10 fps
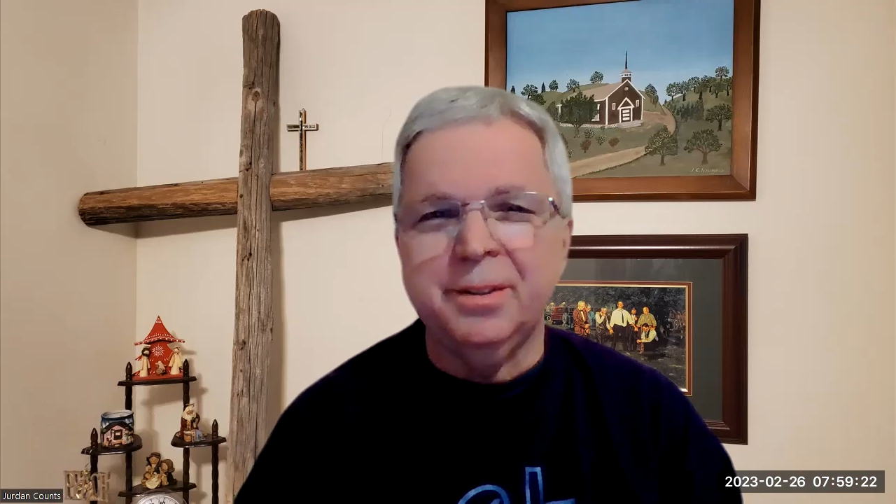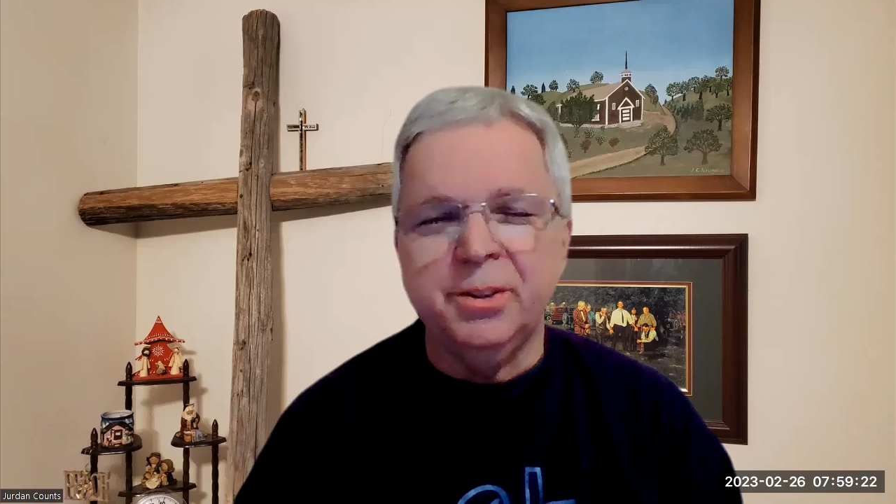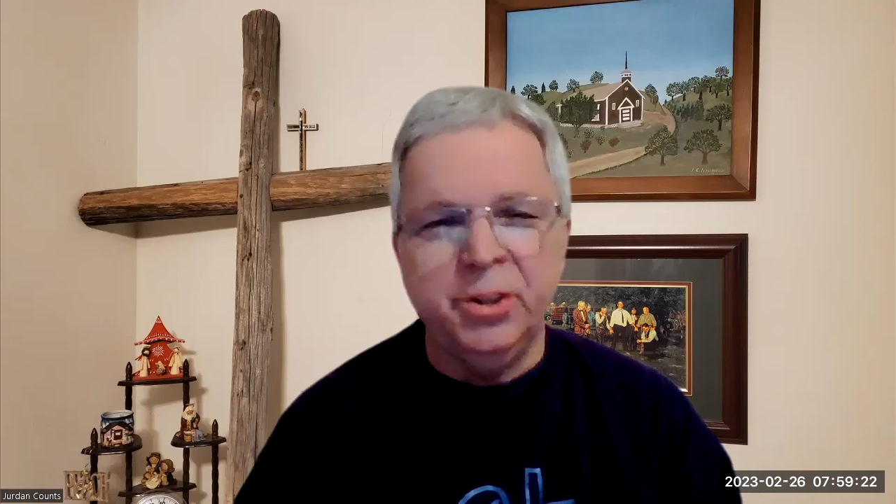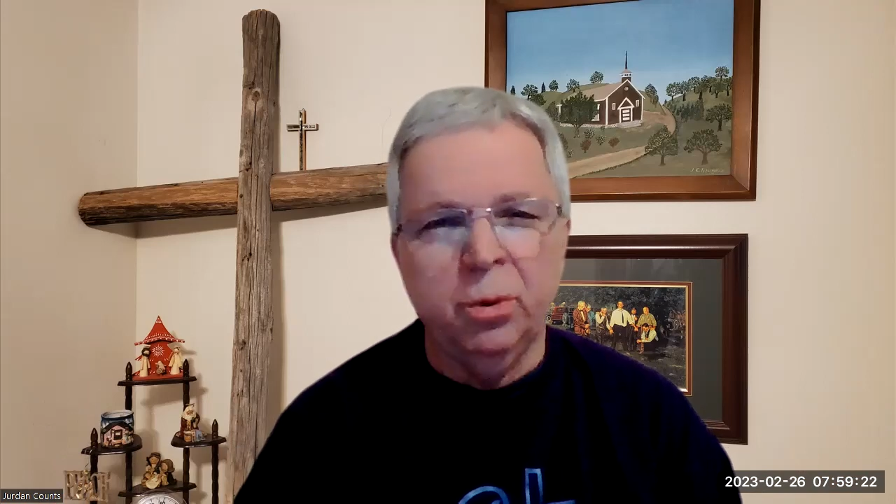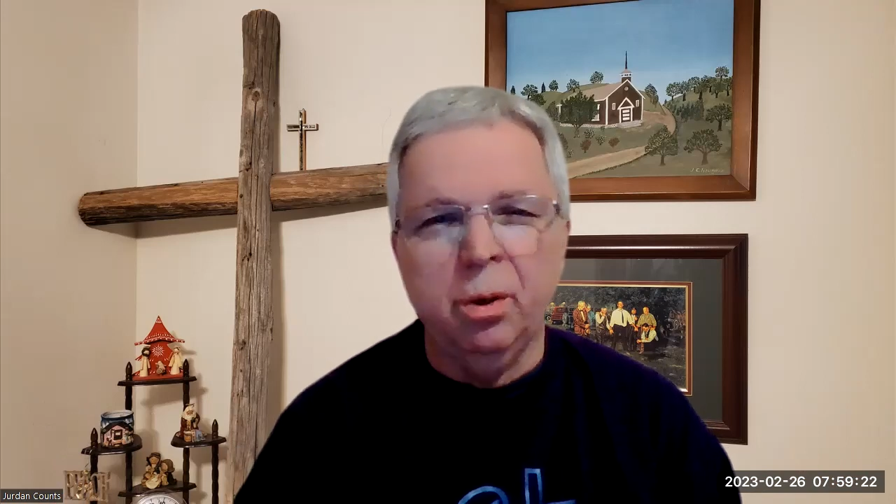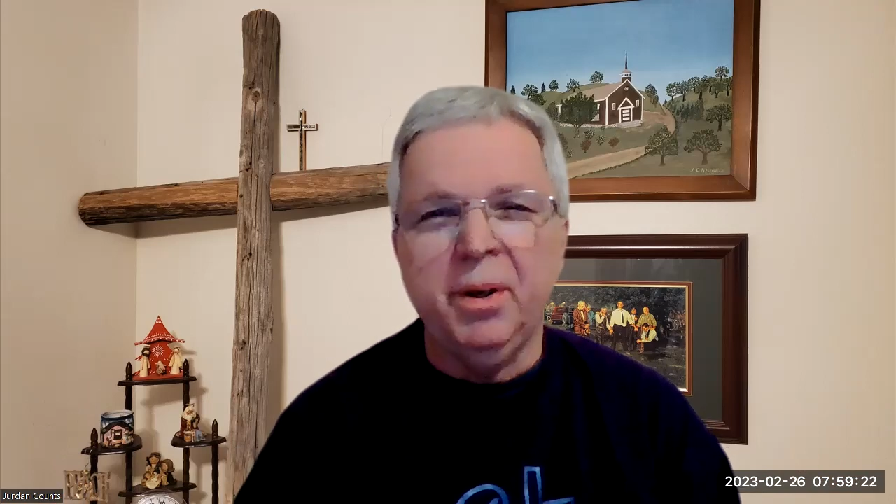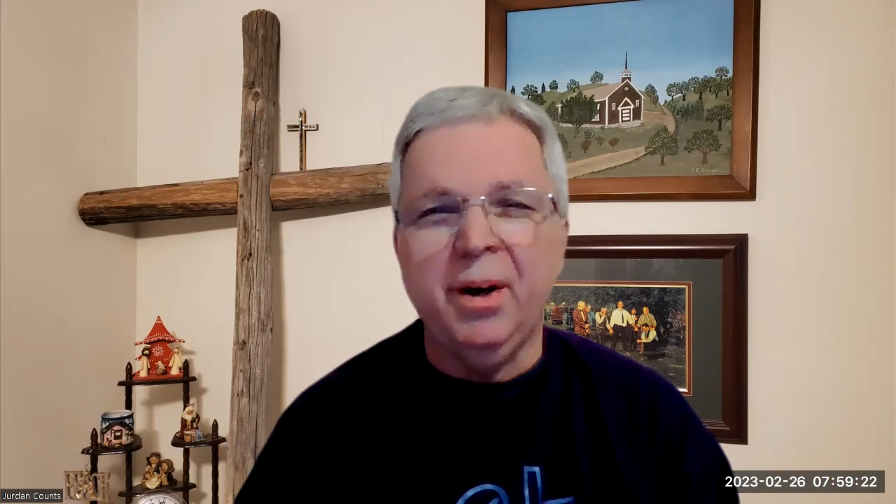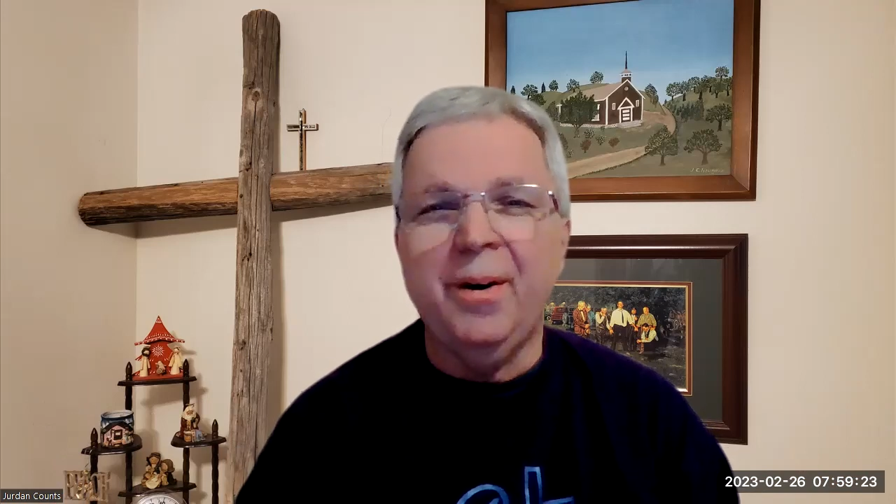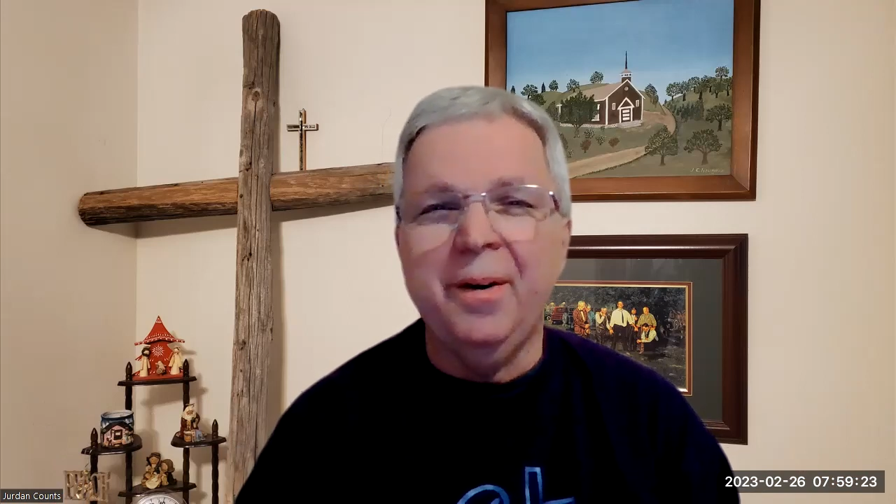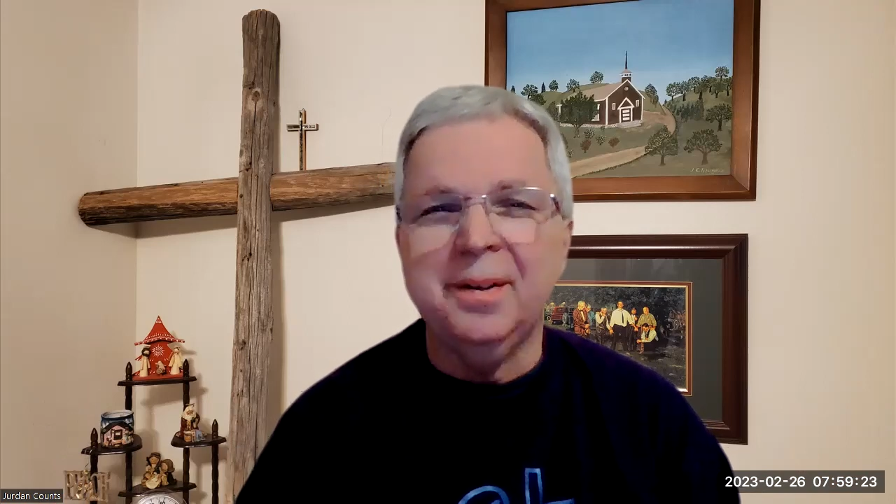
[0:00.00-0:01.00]
you know where we
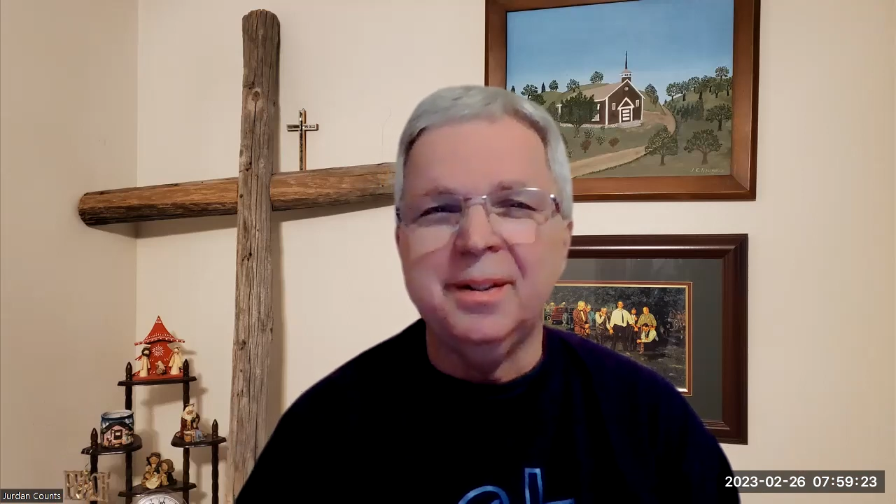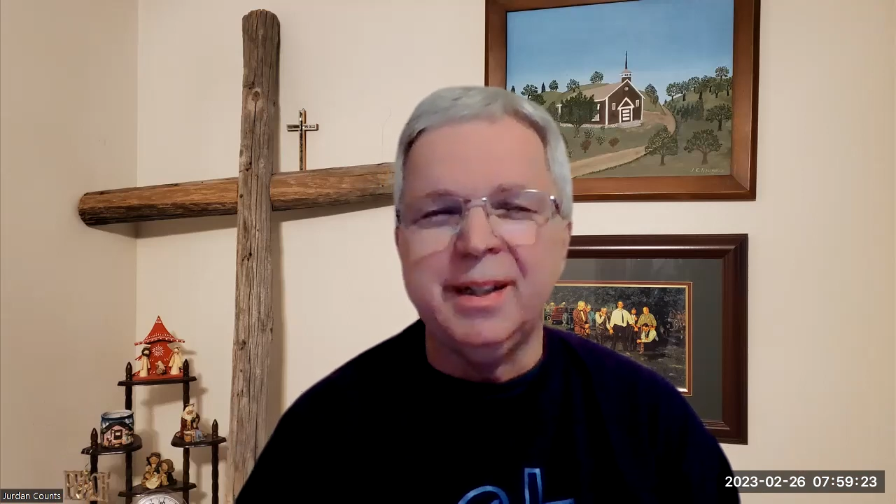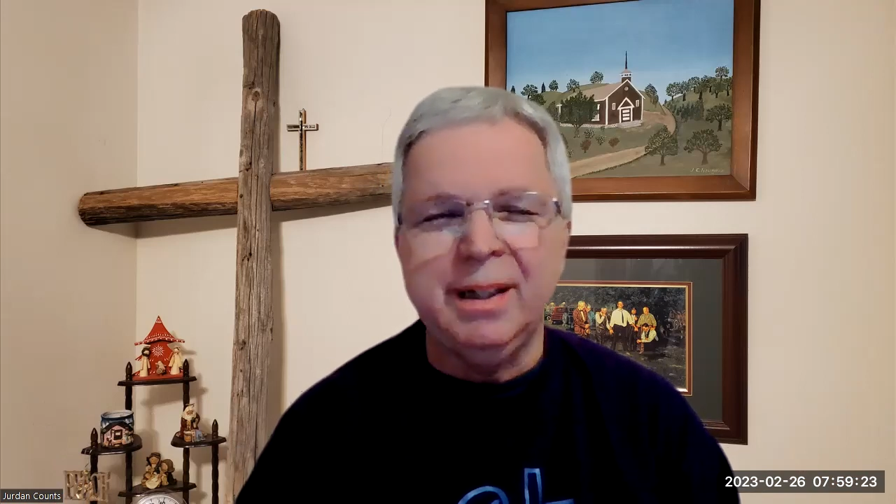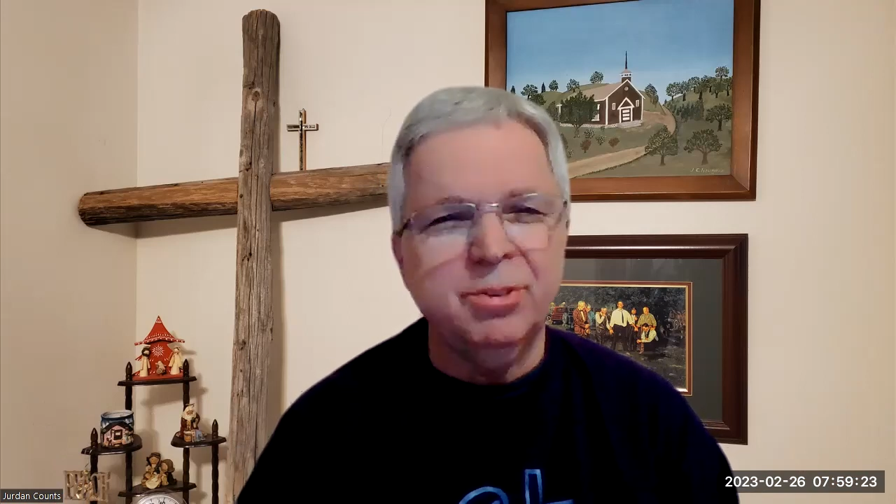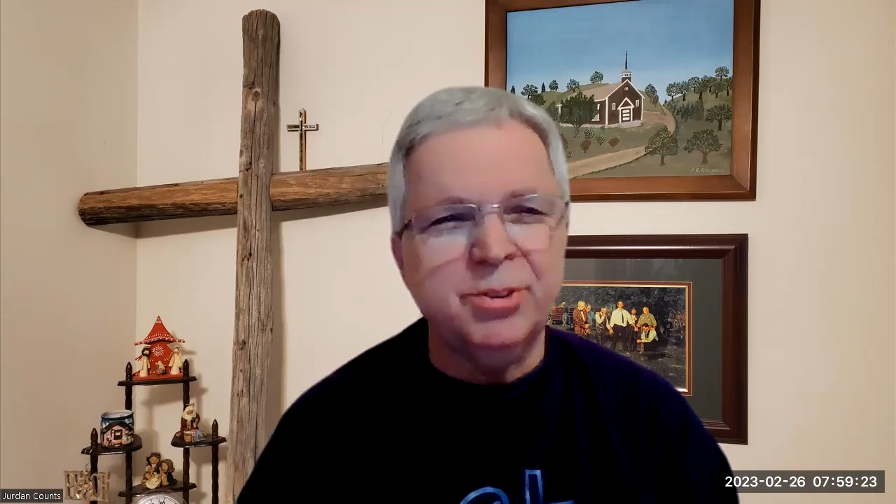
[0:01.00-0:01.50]
are? give